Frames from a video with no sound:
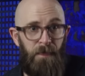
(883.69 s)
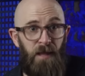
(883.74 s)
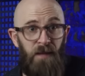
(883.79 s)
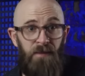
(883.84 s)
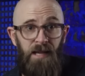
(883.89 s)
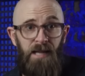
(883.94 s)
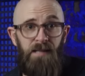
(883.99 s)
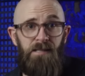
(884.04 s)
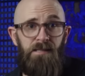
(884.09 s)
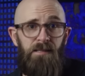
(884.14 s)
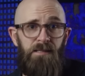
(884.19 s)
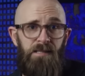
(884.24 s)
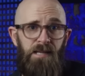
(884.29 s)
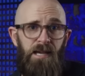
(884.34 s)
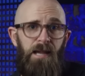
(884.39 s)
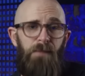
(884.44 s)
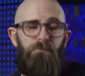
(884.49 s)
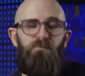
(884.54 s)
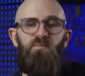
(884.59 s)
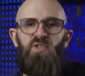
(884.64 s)
At the end of the
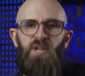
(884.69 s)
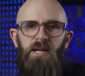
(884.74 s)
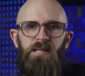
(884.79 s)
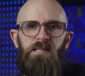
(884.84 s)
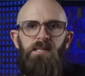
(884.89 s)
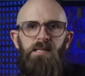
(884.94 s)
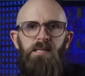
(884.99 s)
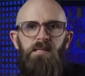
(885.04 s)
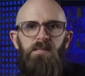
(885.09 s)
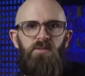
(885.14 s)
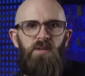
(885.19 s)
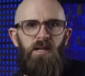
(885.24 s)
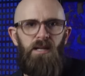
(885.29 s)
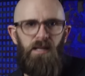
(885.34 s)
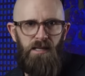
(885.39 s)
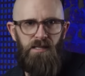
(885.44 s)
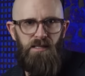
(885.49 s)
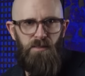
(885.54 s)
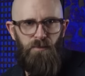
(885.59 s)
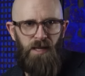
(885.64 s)
day,
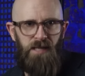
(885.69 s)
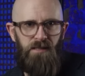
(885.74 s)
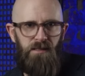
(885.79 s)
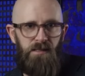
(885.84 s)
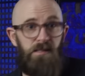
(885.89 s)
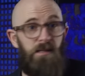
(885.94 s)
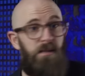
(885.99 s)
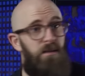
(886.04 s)
Transnistrian independence